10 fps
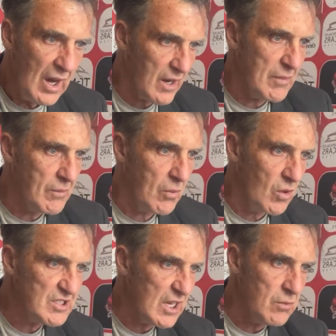I remember
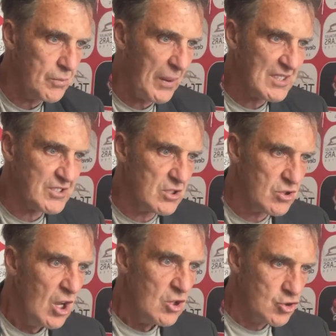one game we're passing it
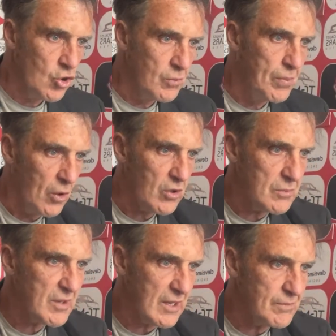so boring,
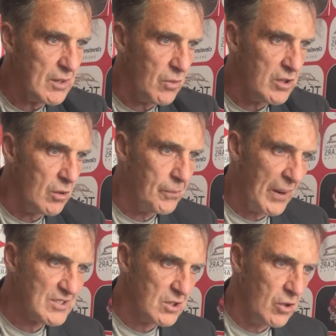we're getting beat 1-0,
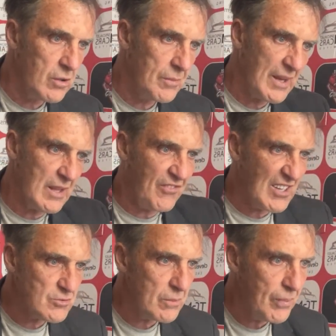passing it along the back, the
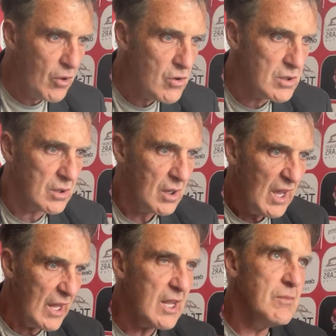fans were booing.
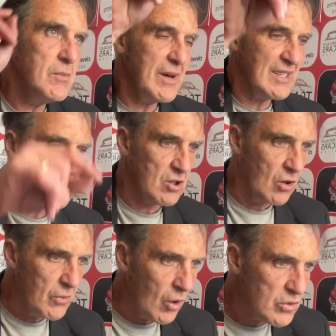And then when we hit it
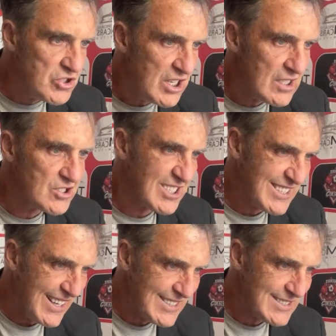along, we all cheered
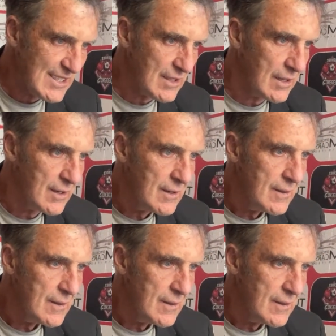sarcastically.